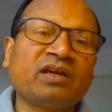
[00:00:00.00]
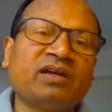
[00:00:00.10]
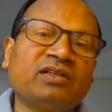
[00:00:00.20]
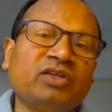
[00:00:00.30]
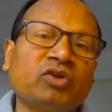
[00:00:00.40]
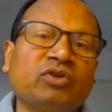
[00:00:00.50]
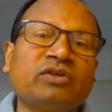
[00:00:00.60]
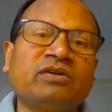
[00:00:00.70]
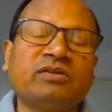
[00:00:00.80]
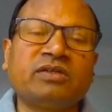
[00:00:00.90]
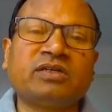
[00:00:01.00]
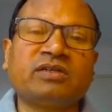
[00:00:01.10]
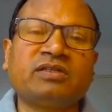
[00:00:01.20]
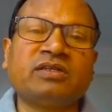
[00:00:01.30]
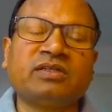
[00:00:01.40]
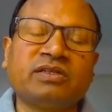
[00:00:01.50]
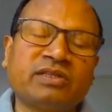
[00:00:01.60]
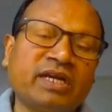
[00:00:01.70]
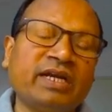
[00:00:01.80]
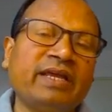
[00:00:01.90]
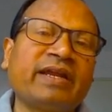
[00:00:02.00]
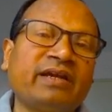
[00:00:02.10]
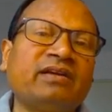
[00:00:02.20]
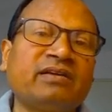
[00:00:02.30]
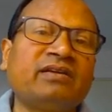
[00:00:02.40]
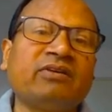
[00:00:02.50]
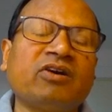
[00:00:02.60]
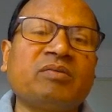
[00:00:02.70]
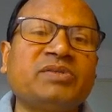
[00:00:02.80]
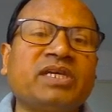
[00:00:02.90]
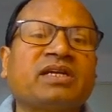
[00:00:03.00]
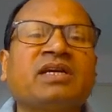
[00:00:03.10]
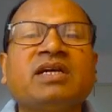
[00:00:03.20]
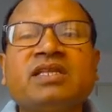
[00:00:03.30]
3D rendered object,